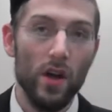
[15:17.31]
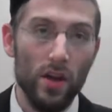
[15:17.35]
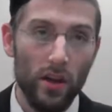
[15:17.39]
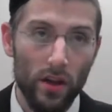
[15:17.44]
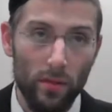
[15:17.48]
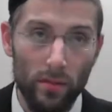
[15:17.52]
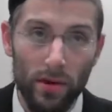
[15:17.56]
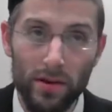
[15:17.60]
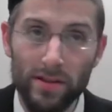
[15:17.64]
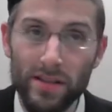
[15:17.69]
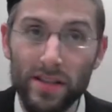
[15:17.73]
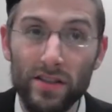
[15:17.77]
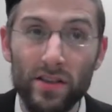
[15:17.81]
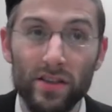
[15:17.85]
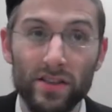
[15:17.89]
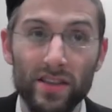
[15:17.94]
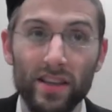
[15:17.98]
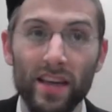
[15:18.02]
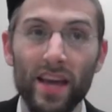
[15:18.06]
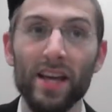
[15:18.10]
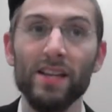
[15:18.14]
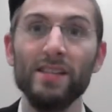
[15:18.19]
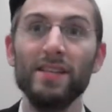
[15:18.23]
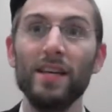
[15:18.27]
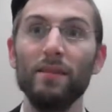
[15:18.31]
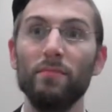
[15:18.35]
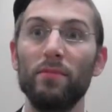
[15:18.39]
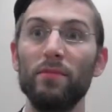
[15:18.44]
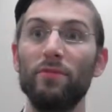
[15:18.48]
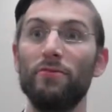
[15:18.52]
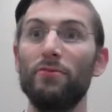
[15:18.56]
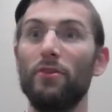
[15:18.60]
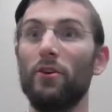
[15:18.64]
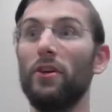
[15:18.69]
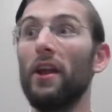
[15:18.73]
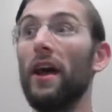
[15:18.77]
The Gemara says because he can't say
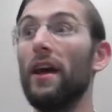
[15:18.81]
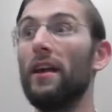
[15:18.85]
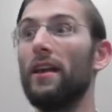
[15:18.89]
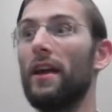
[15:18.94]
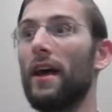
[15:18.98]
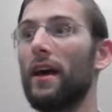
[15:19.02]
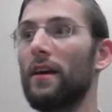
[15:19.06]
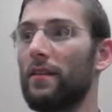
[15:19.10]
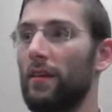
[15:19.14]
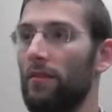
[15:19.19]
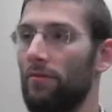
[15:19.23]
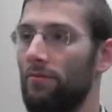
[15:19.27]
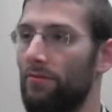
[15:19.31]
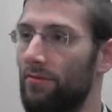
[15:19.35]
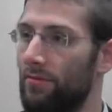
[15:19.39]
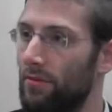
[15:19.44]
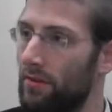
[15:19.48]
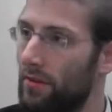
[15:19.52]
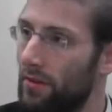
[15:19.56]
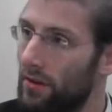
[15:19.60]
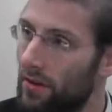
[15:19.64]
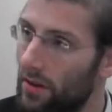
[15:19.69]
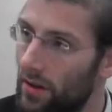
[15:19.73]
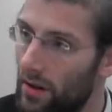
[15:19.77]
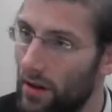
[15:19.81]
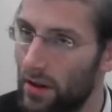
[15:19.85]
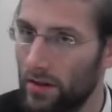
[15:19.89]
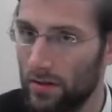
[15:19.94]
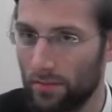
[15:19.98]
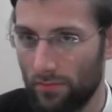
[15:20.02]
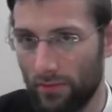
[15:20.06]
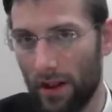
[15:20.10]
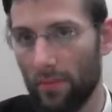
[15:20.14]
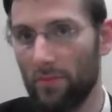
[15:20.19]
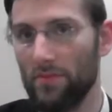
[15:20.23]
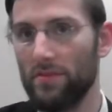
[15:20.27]
befonai nechtav. The
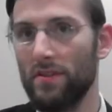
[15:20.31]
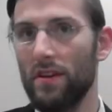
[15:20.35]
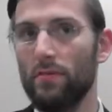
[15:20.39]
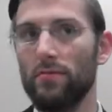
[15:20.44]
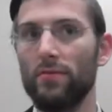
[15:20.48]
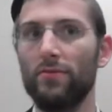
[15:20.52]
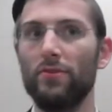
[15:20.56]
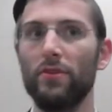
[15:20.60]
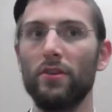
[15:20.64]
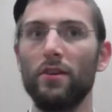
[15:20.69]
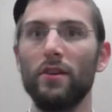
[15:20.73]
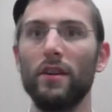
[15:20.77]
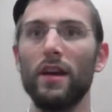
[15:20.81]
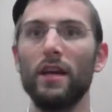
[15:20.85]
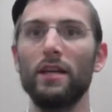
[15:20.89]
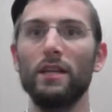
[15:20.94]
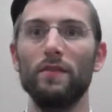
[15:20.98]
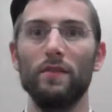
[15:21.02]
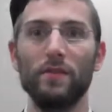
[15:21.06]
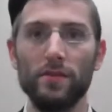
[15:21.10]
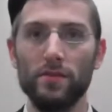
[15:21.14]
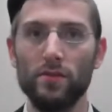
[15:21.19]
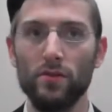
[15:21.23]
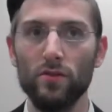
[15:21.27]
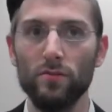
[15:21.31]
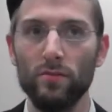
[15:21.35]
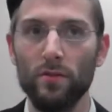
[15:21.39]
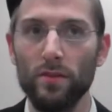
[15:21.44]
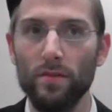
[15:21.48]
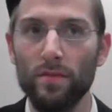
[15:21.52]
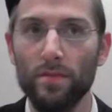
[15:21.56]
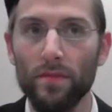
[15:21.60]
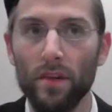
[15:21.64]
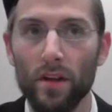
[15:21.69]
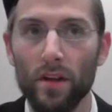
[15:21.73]
problem with saying befonai nechtav, he's a suma.